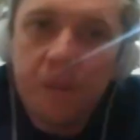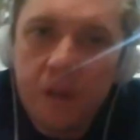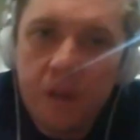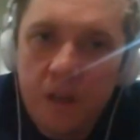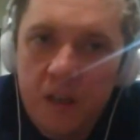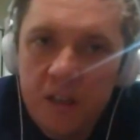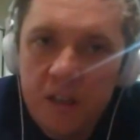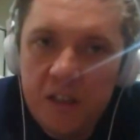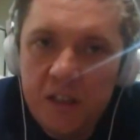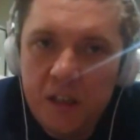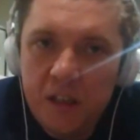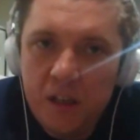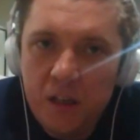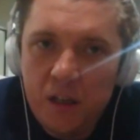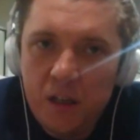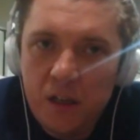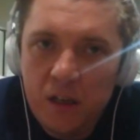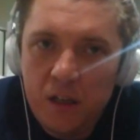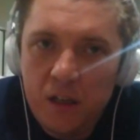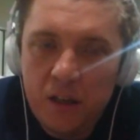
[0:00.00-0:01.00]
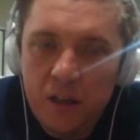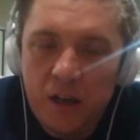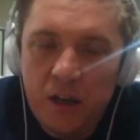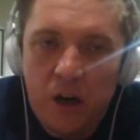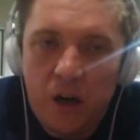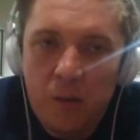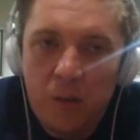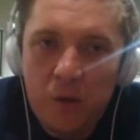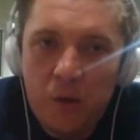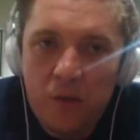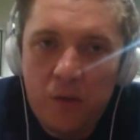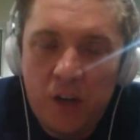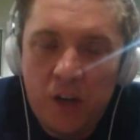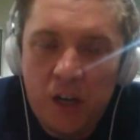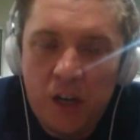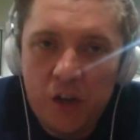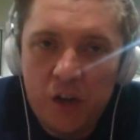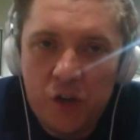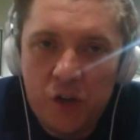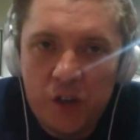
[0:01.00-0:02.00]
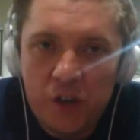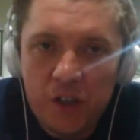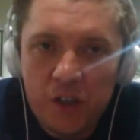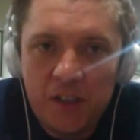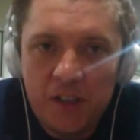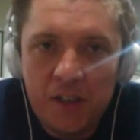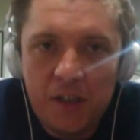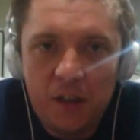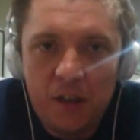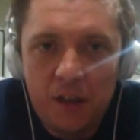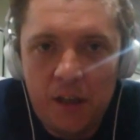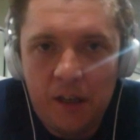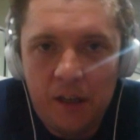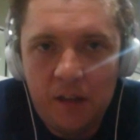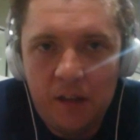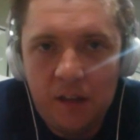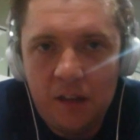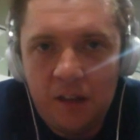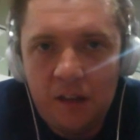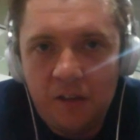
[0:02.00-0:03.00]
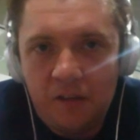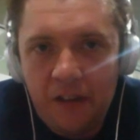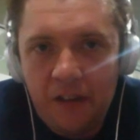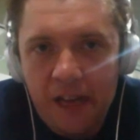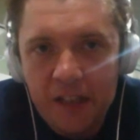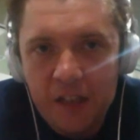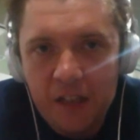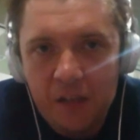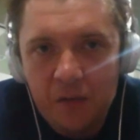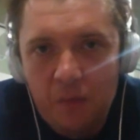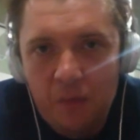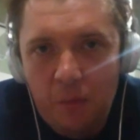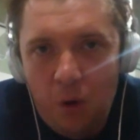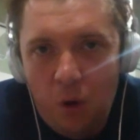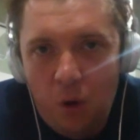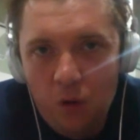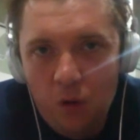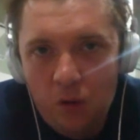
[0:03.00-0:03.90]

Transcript: Is the army of your country still in the defensive mode?